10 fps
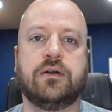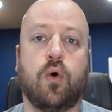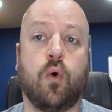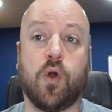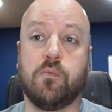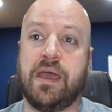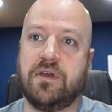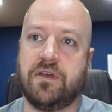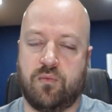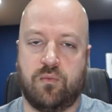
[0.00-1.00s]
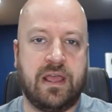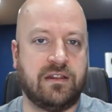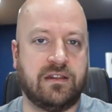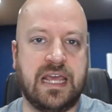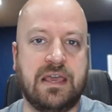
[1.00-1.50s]
Or maybe it
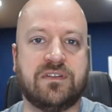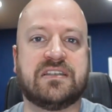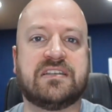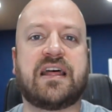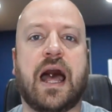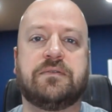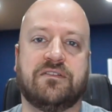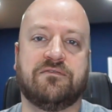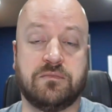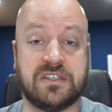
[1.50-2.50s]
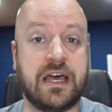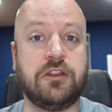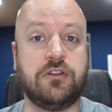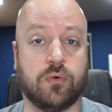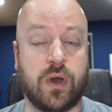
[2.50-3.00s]
even stops them from sending
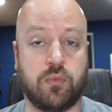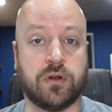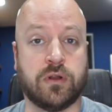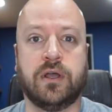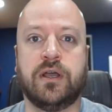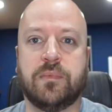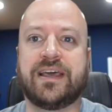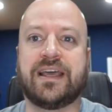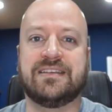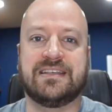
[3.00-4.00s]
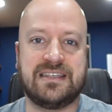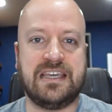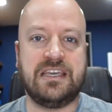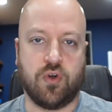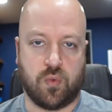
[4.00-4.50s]
you to the whiteboard because they can see
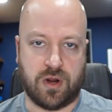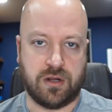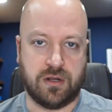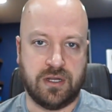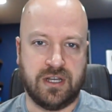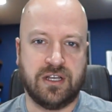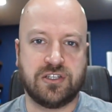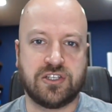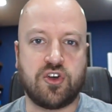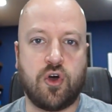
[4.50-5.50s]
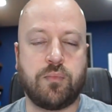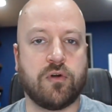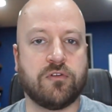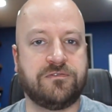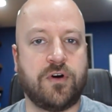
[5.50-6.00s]
your work. So a
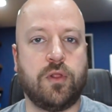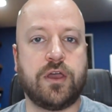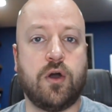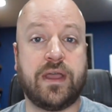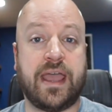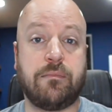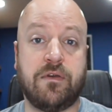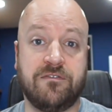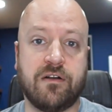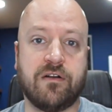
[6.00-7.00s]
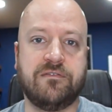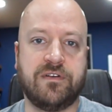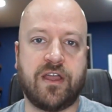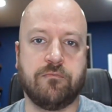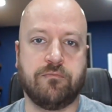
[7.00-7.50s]
portfolio can be very,
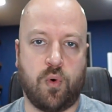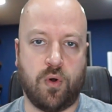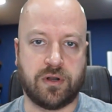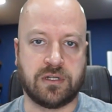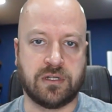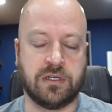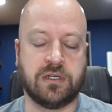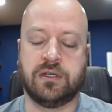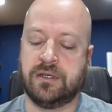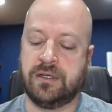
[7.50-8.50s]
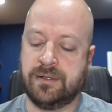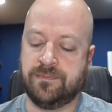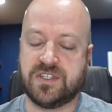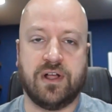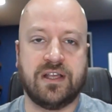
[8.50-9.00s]
very important.
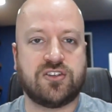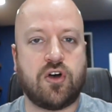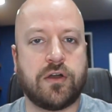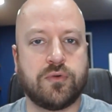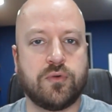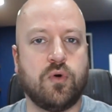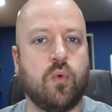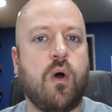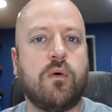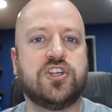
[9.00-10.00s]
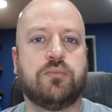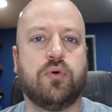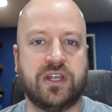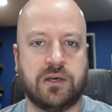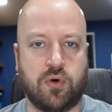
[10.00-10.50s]
So let's talk through, what would you put
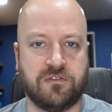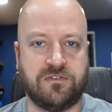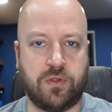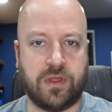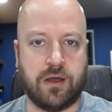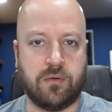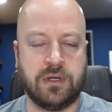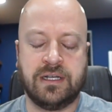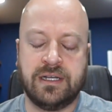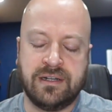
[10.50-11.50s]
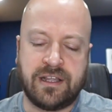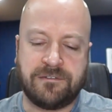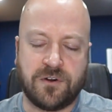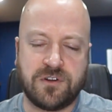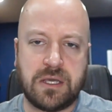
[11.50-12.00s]
in a portfolio? Now, the
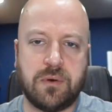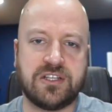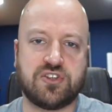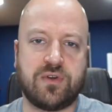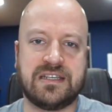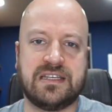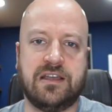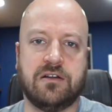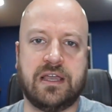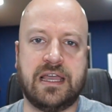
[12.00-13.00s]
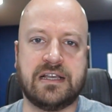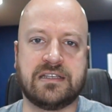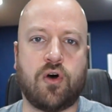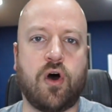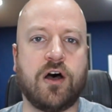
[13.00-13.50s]
first thing I want to stress here is,
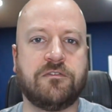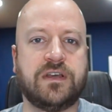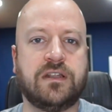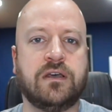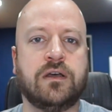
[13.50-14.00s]
often